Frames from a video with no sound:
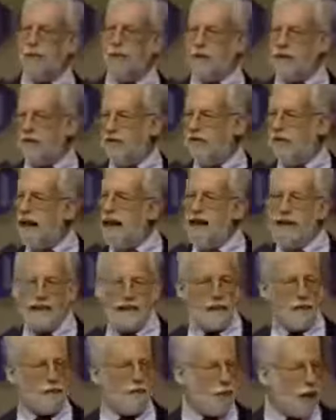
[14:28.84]
supposed to
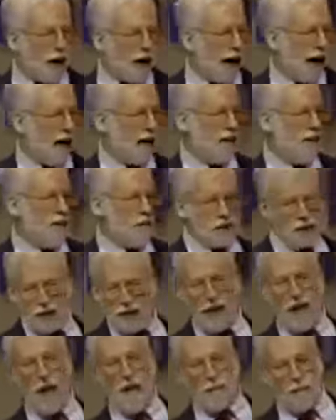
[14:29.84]
fast and pray, which
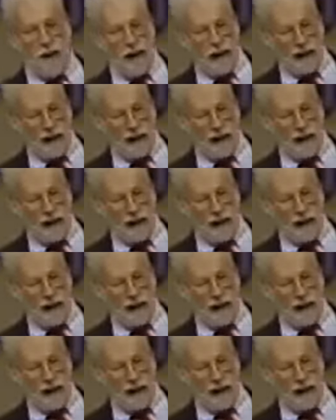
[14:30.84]
is not a